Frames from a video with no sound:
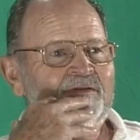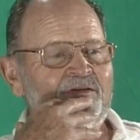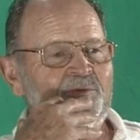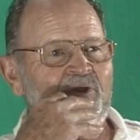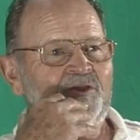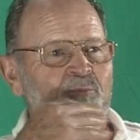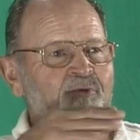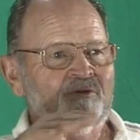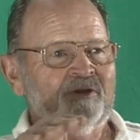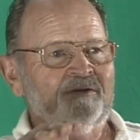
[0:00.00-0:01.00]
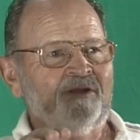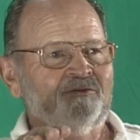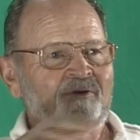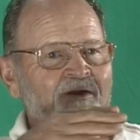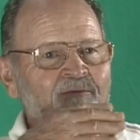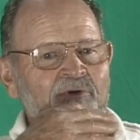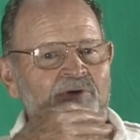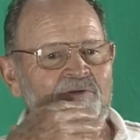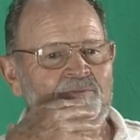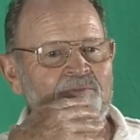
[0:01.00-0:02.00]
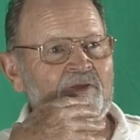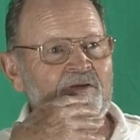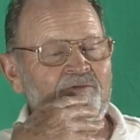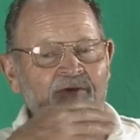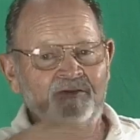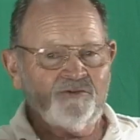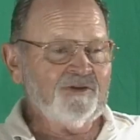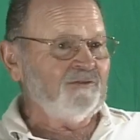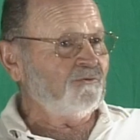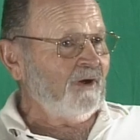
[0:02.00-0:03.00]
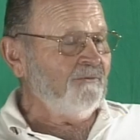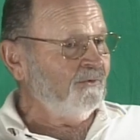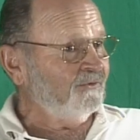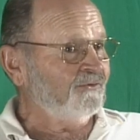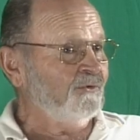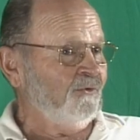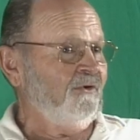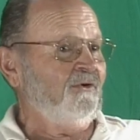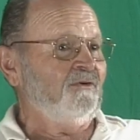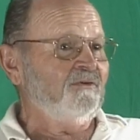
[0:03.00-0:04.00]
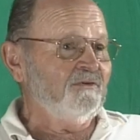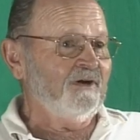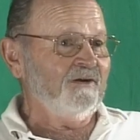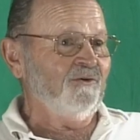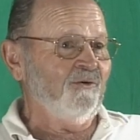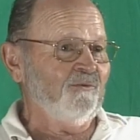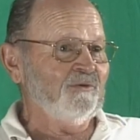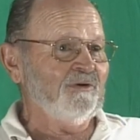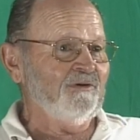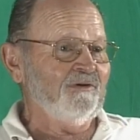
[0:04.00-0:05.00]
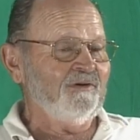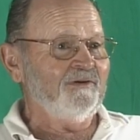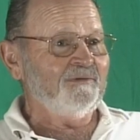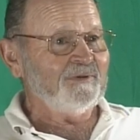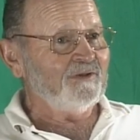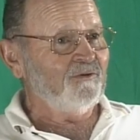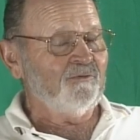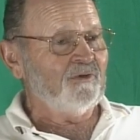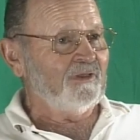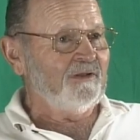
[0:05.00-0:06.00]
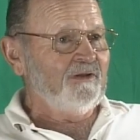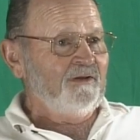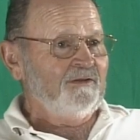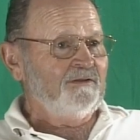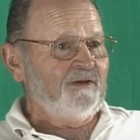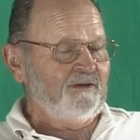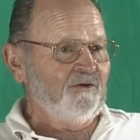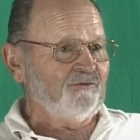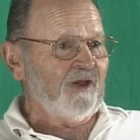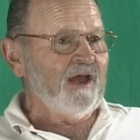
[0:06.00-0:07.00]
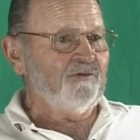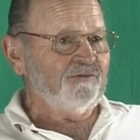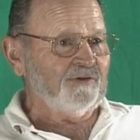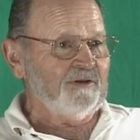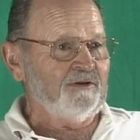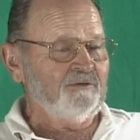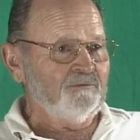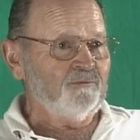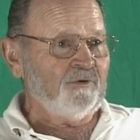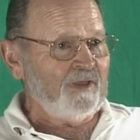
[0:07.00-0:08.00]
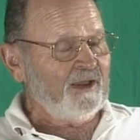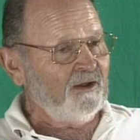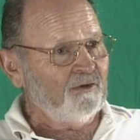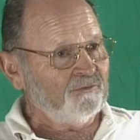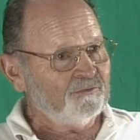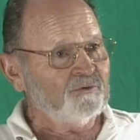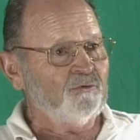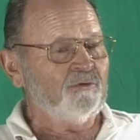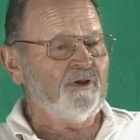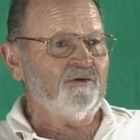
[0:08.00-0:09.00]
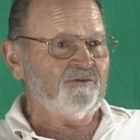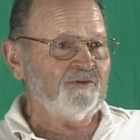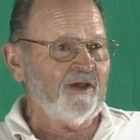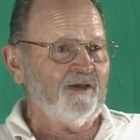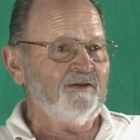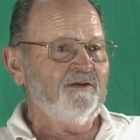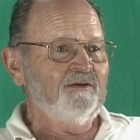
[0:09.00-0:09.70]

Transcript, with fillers: he, he could pull down that driveway. And in fact, there's that driveway still there. I go over there and I mean, go over there and there's a house setting where that house, the old house, sat.